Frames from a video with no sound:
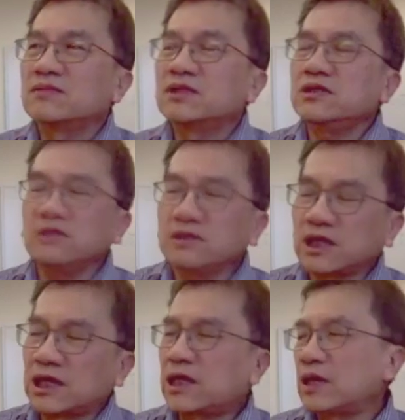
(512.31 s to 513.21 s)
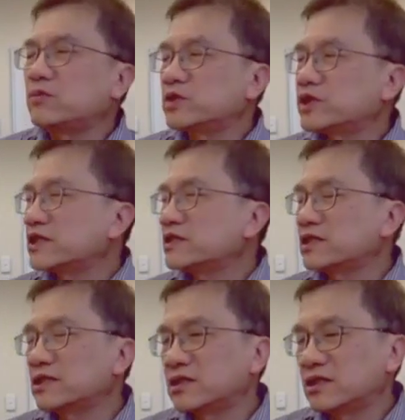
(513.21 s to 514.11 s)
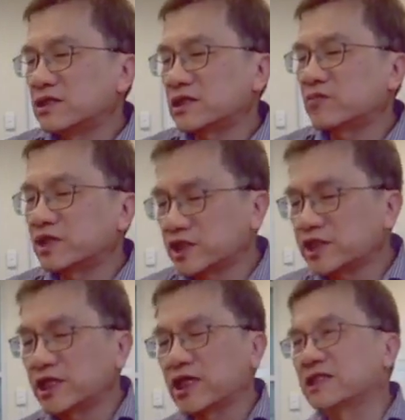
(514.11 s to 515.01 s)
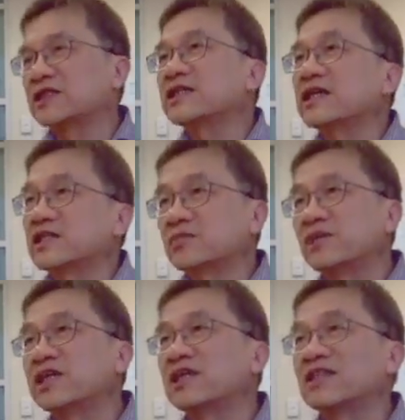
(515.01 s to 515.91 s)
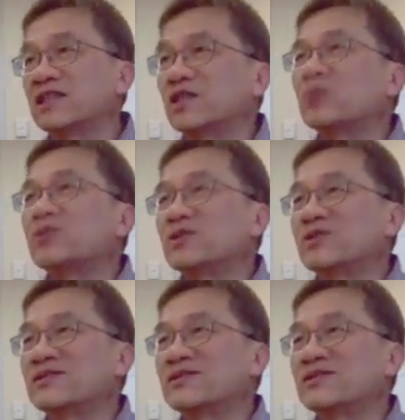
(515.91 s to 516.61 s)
No. I was just someone sitting at the desk making documentaries.